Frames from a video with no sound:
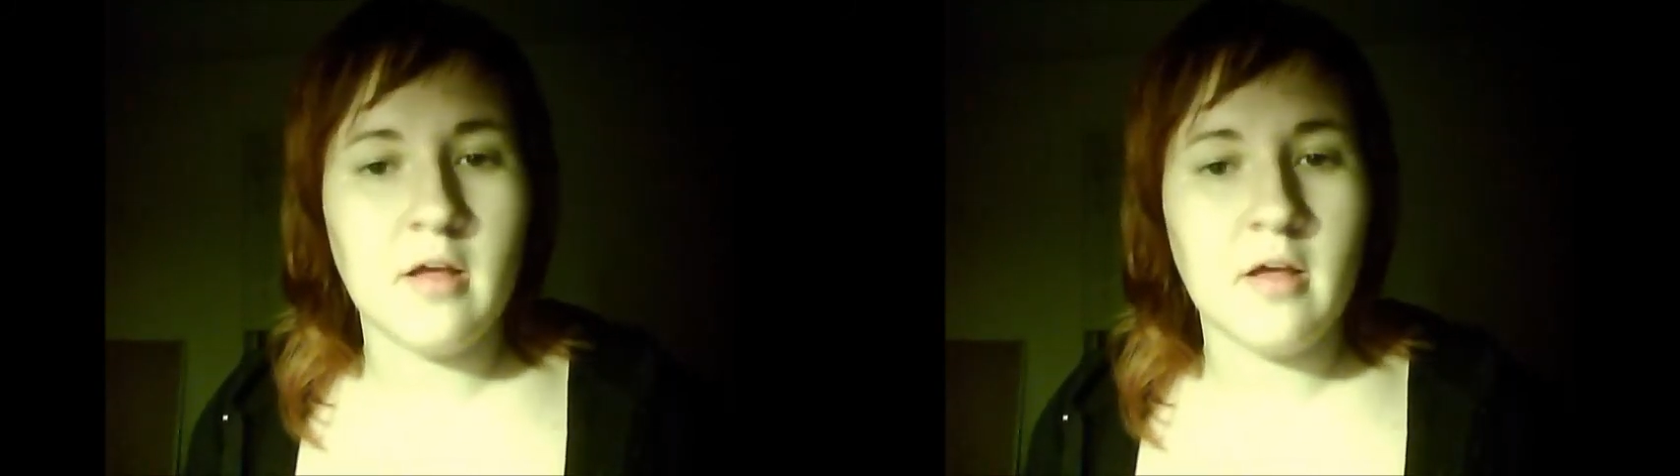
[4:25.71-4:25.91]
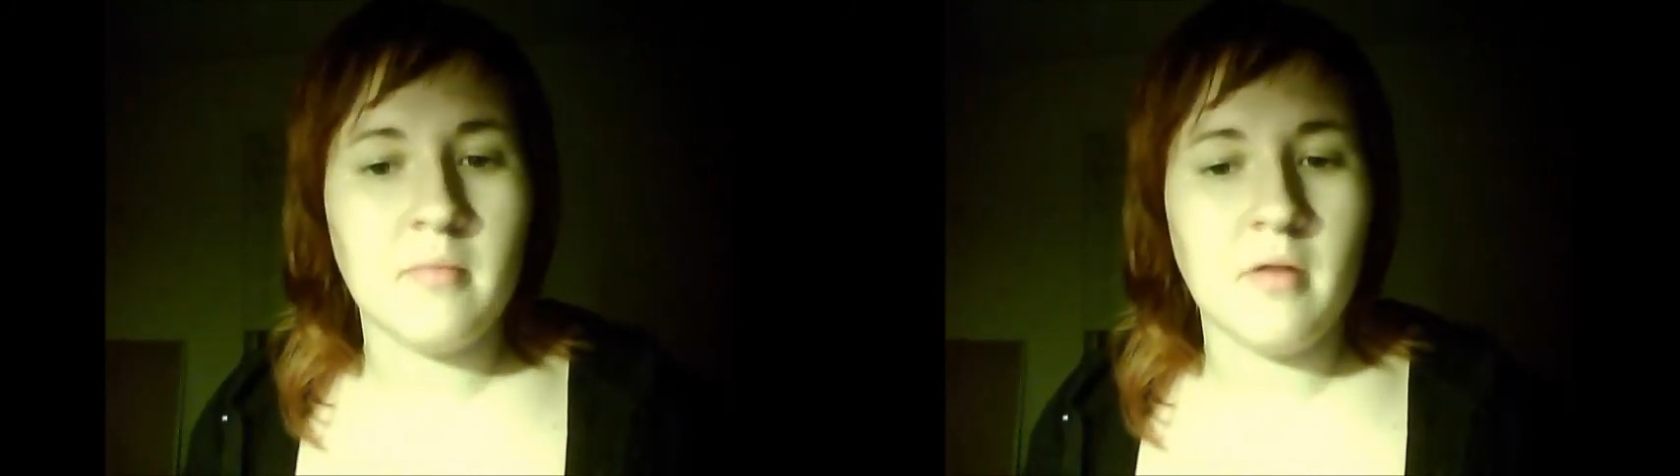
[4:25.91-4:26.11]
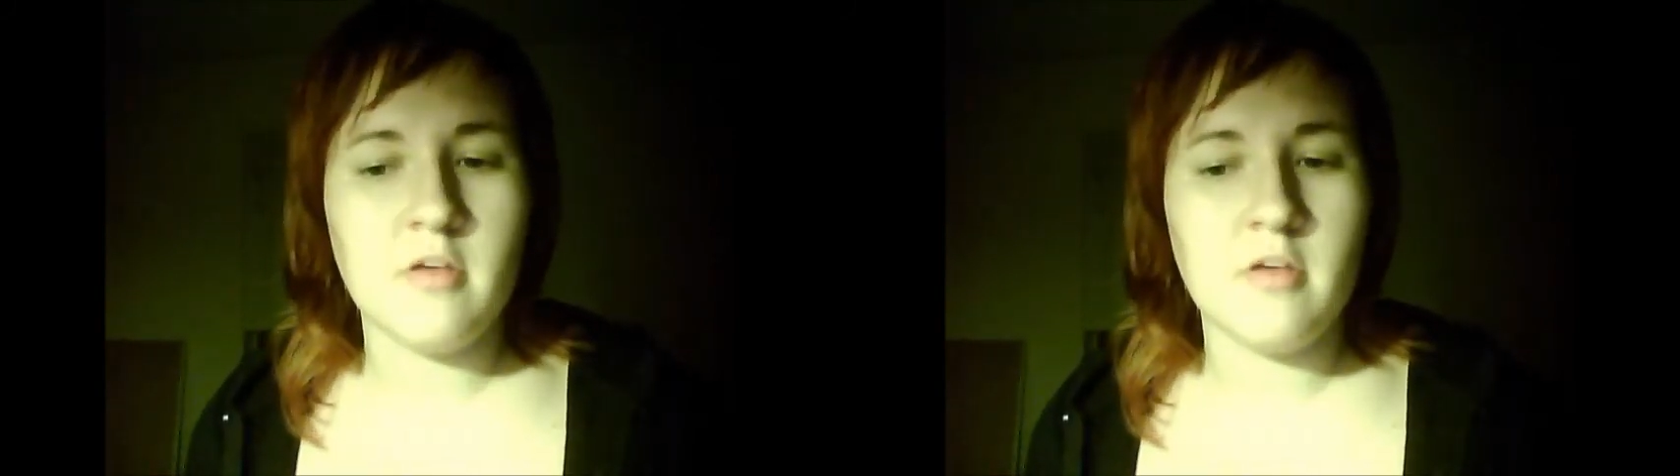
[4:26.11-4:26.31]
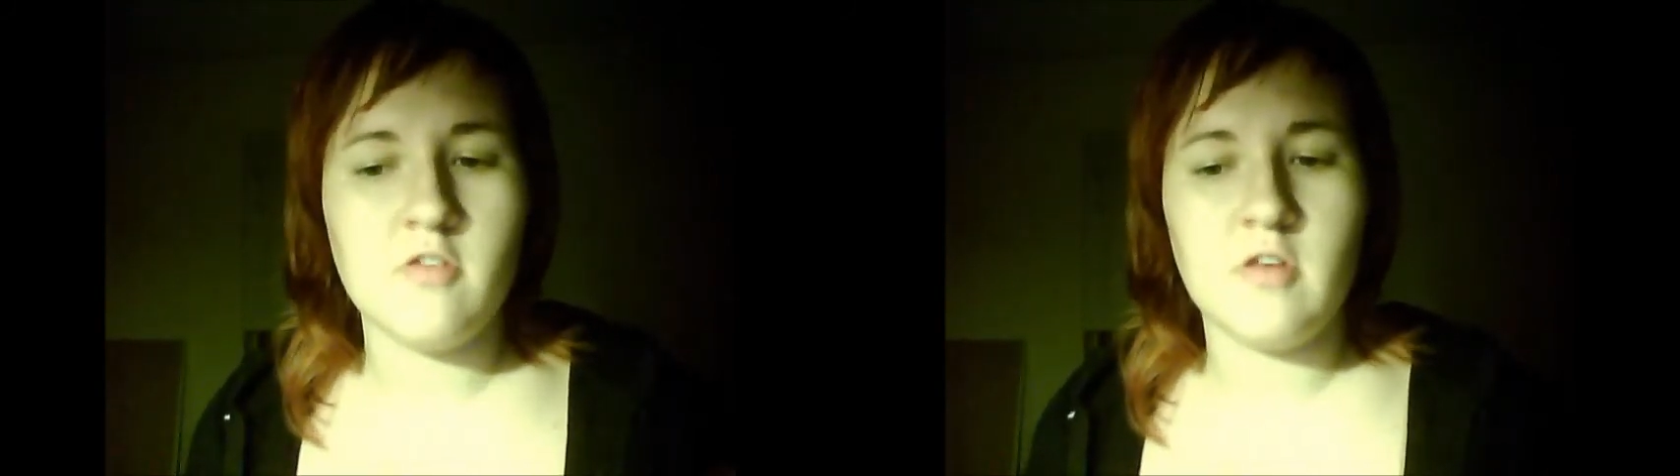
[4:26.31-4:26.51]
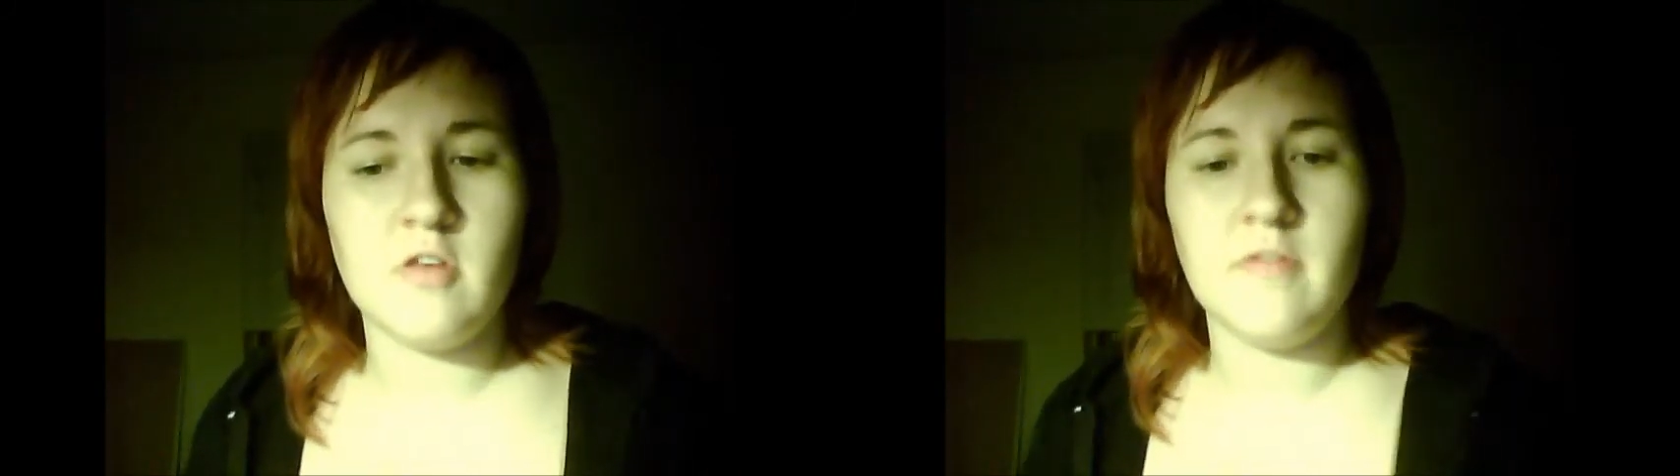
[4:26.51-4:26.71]
I'm probably
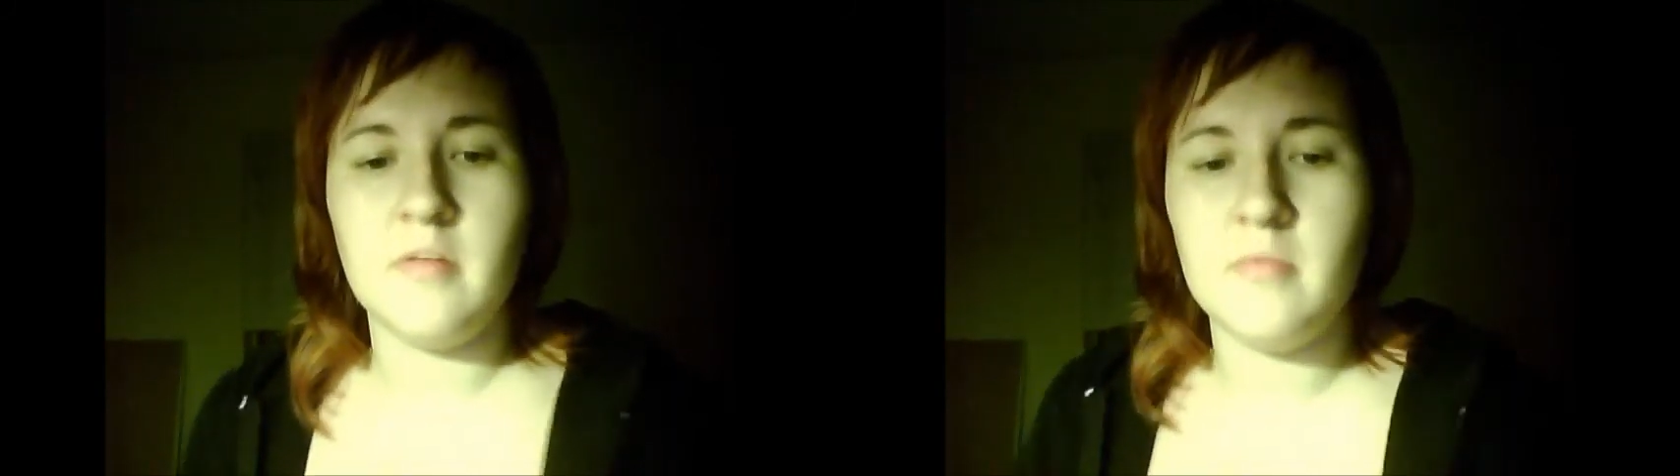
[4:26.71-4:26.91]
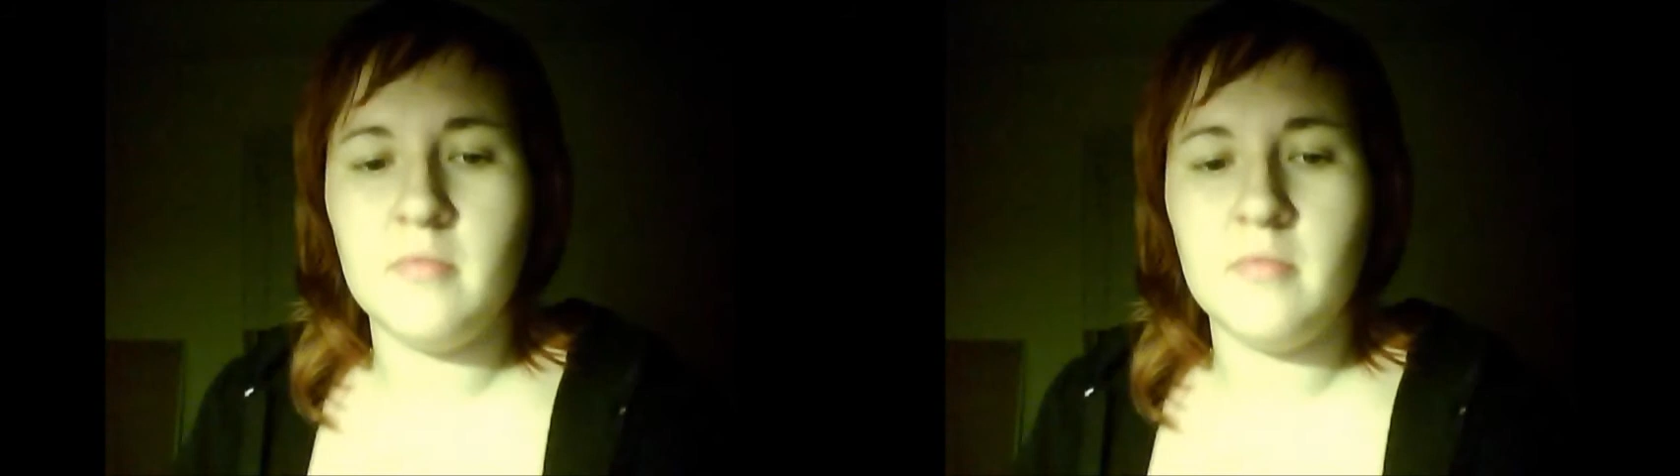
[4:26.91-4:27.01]
just gonna film,